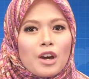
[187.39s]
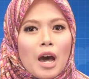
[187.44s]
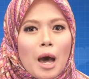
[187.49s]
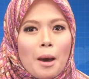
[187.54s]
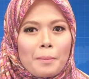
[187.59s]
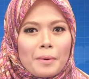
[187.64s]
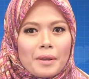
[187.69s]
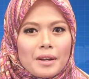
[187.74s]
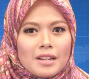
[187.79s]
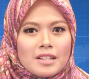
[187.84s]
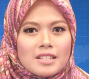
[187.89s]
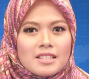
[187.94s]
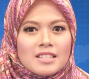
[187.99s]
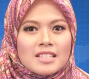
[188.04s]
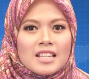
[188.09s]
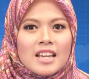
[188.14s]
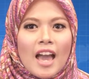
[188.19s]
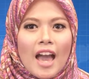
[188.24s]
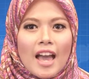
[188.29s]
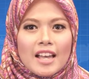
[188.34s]

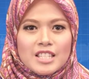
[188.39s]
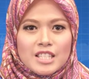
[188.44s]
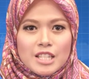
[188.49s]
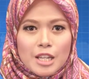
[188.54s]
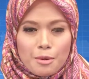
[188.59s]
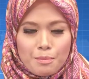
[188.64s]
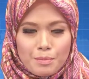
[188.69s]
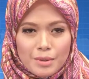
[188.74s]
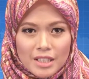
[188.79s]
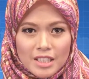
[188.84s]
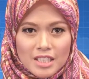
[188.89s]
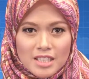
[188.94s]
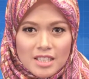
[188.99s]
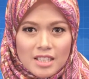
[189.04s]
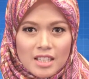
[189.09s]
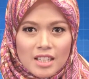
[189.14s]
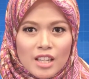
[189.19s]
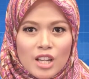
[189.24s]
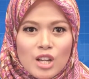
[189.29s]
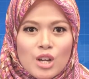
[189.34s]
competence as the
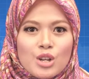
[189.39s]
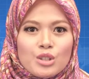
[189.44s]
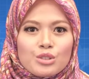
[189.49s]
ability